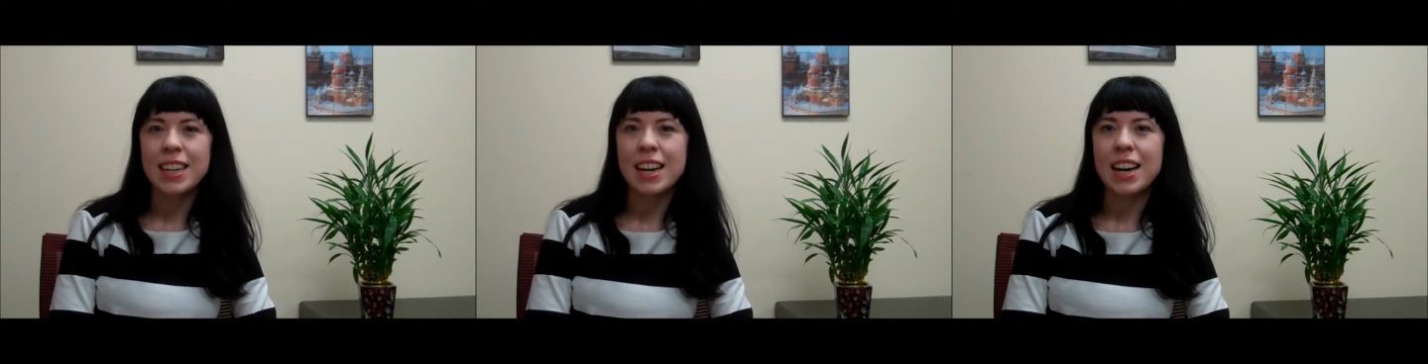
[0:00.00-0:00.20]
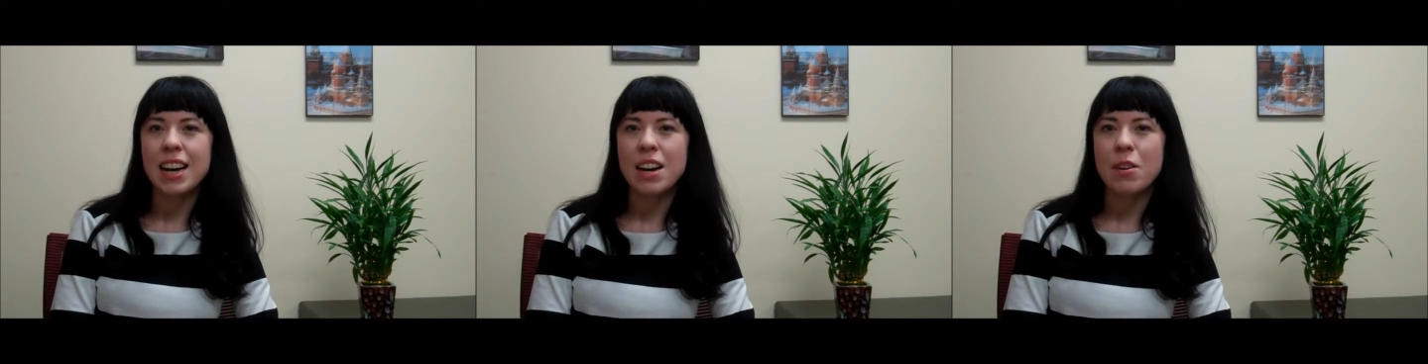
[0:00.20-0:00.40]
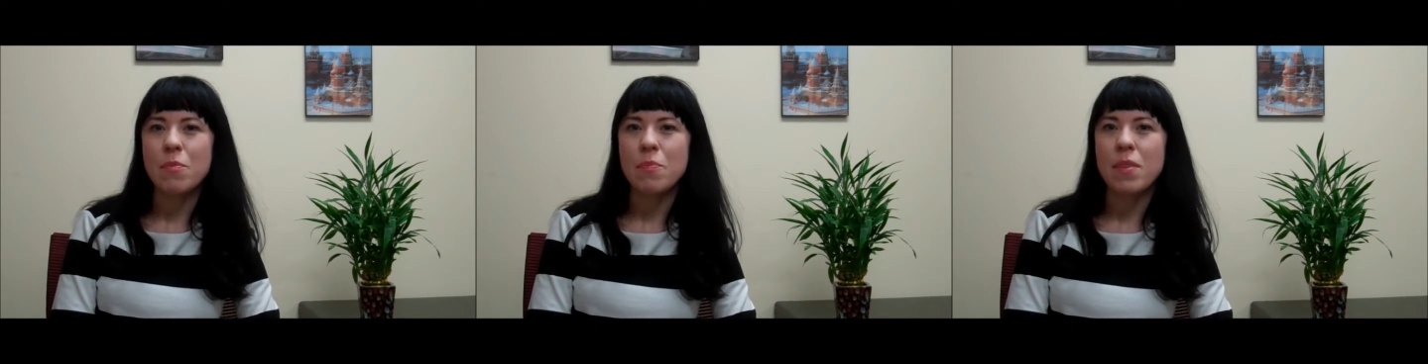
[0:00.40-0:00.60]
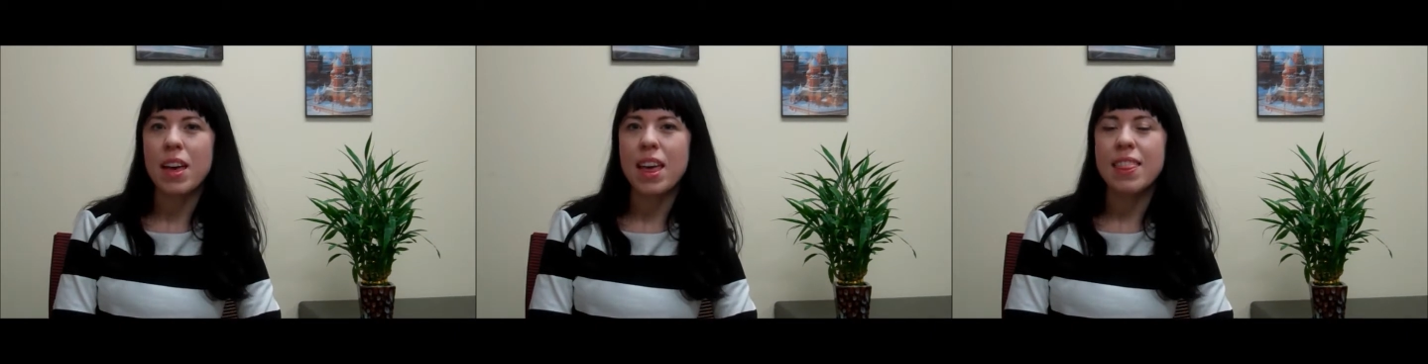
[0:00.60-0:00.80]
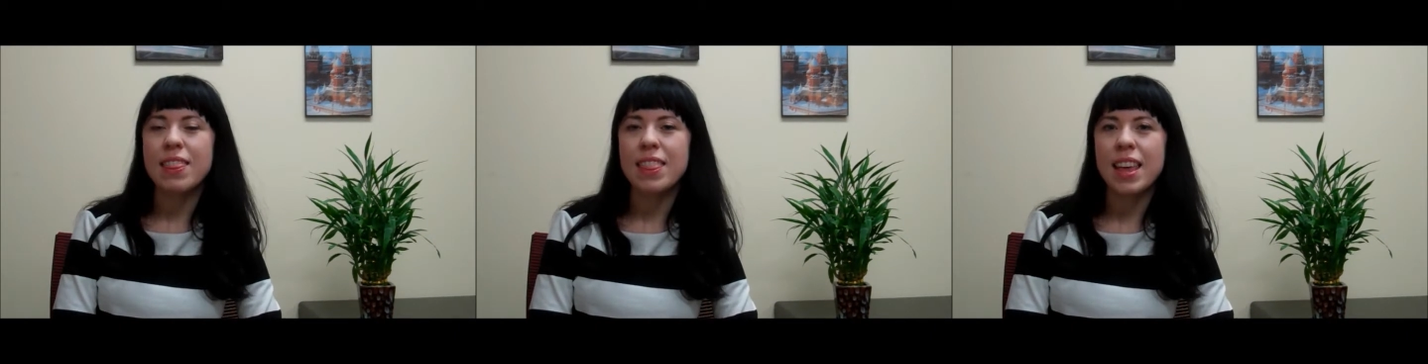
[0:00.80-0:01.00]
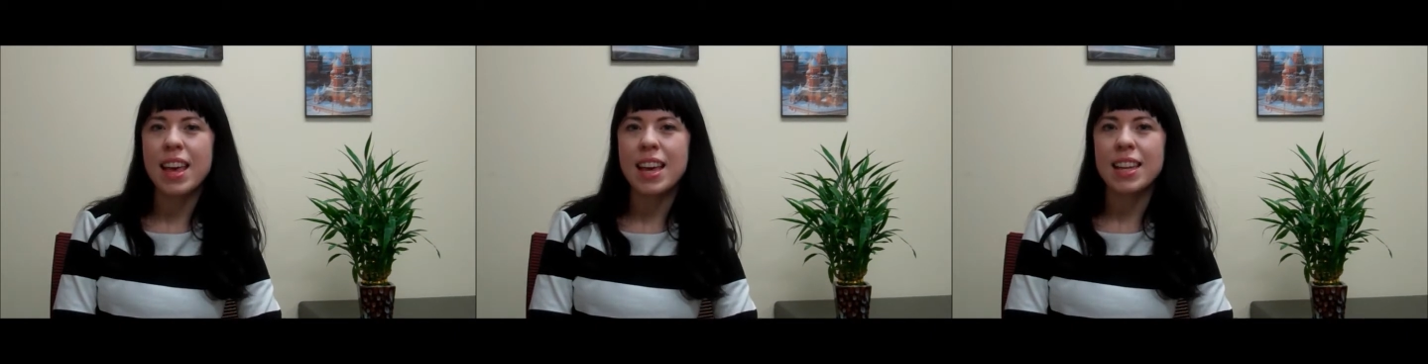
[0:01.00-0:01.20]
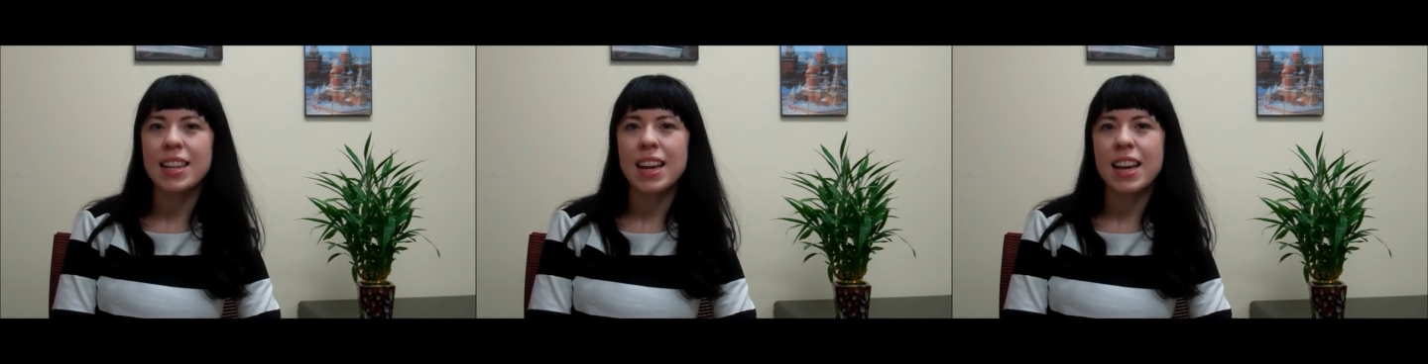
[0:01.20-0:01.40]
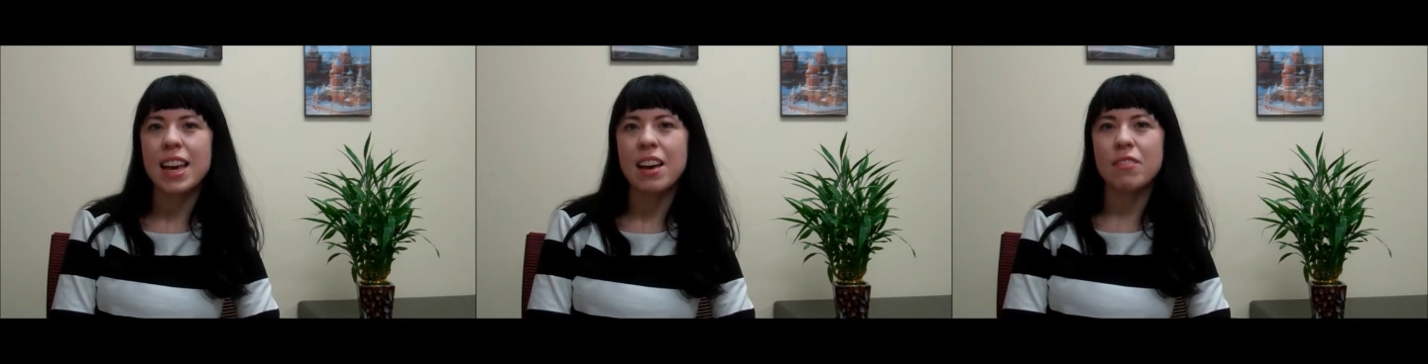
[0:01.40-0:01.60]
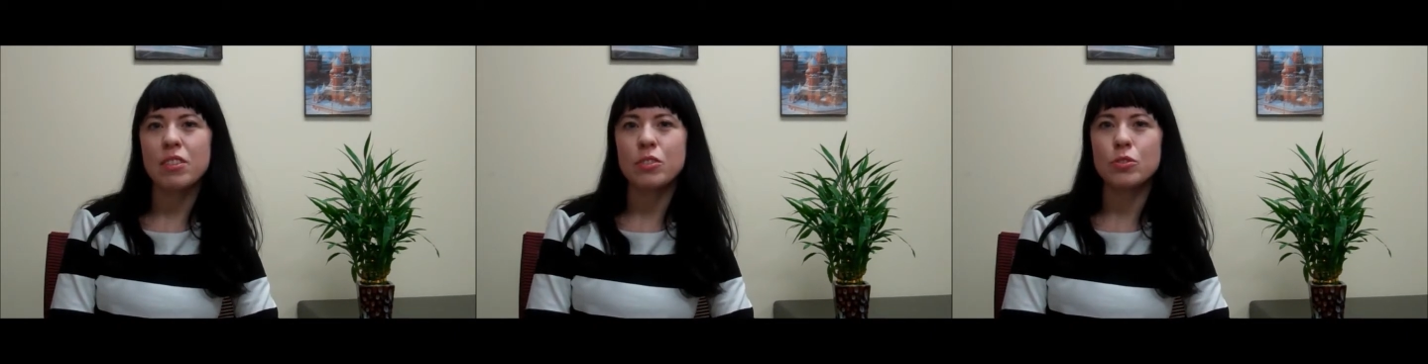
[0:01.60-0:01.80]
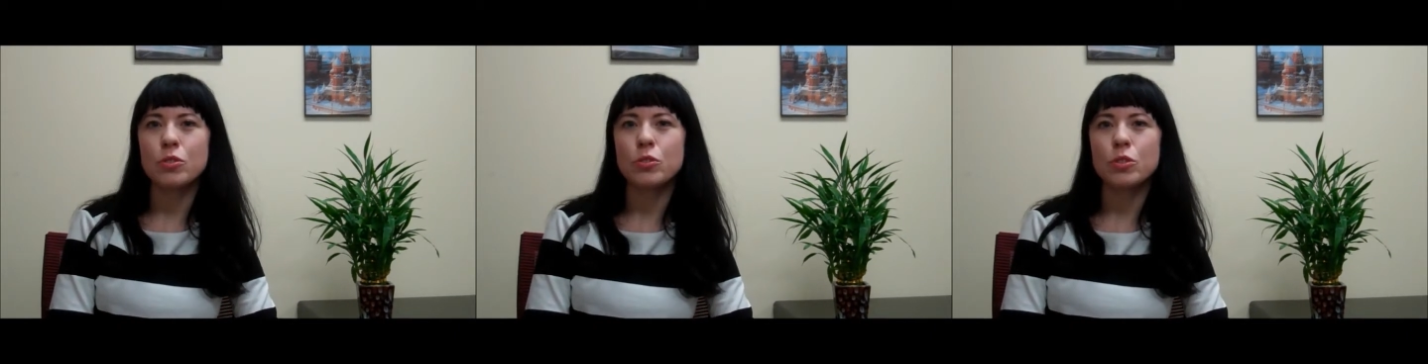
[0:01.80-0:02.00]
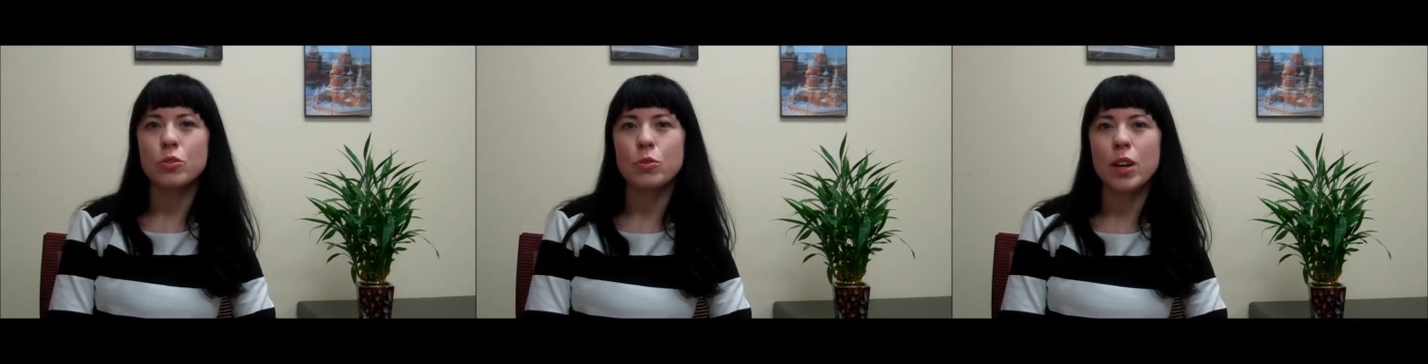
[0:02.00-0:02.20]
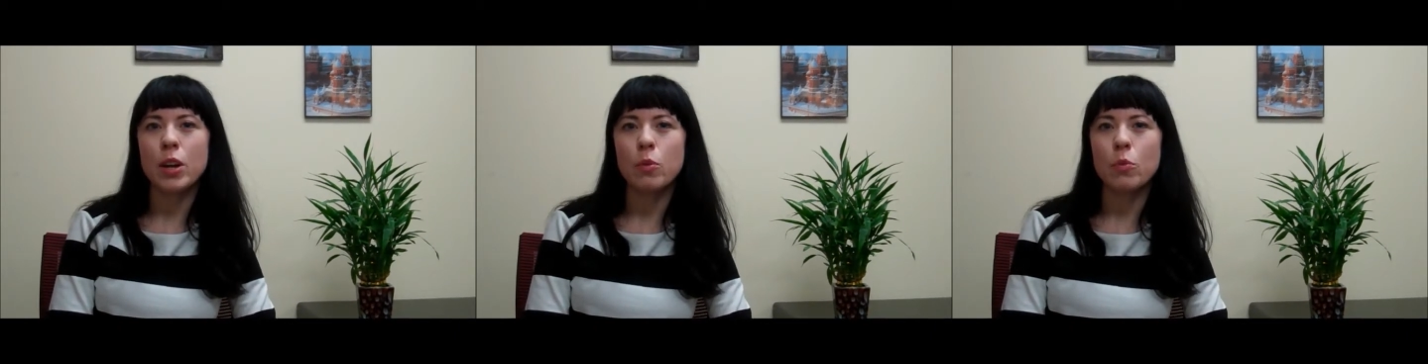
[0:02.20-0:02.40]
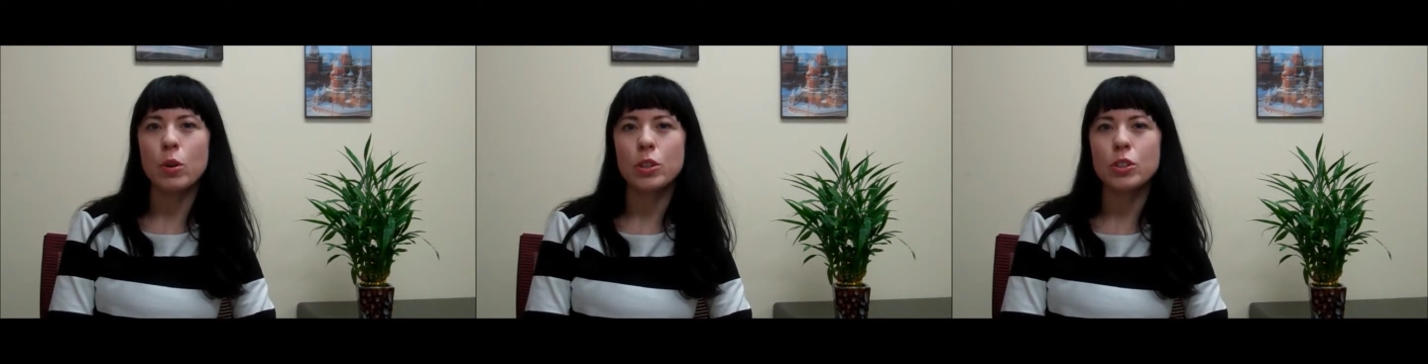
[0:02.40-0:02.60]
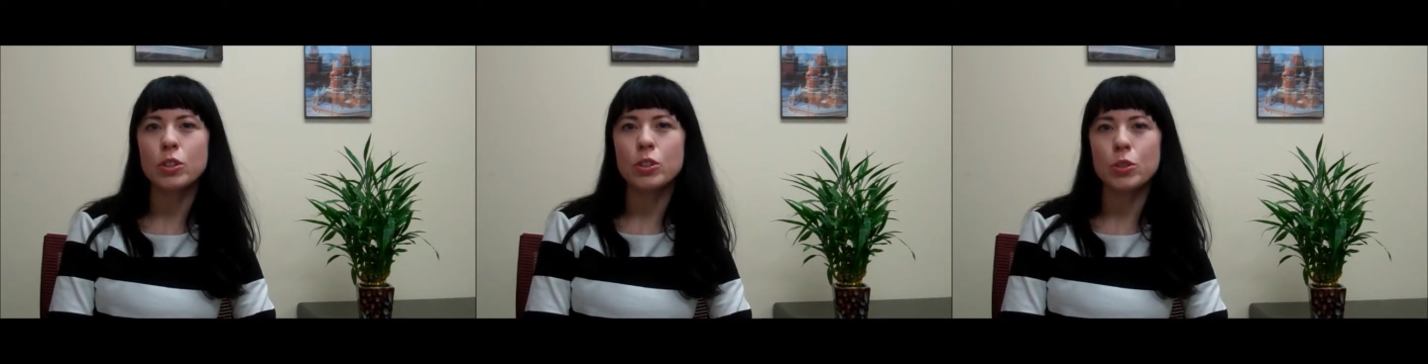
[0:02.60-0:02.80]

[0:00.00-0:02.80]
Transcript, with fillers: Um, and then I have the students write one or